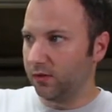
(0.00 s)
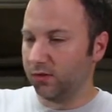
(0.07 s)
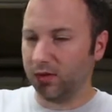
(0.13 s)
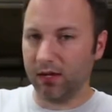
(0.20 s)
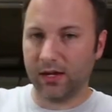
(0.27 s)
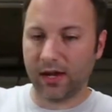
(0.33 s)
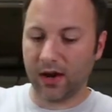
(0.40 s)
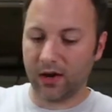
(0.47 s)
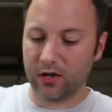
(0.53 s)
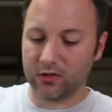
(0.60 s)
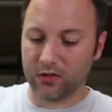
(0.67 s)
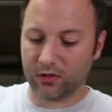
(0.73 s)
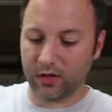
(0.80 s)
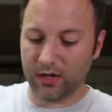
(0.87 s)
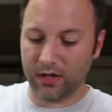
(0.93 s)
Z carriage
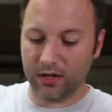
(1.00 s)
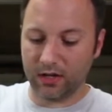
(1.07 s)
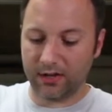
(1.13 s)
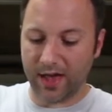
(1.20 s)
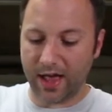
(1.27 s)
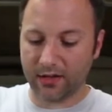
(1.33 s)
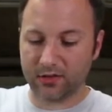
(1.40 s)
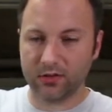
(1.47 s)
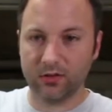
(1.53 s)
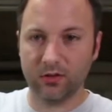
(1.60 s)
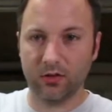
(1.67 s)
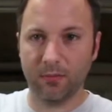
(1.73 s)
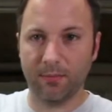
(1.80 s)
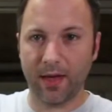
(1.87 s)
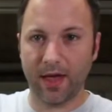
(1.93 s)
is going to need attached
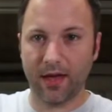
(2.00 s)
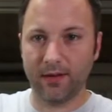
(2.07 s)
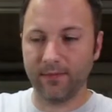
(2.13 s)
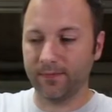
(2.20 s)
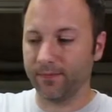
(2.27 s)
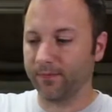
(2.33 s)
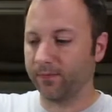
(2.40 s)
to the bed,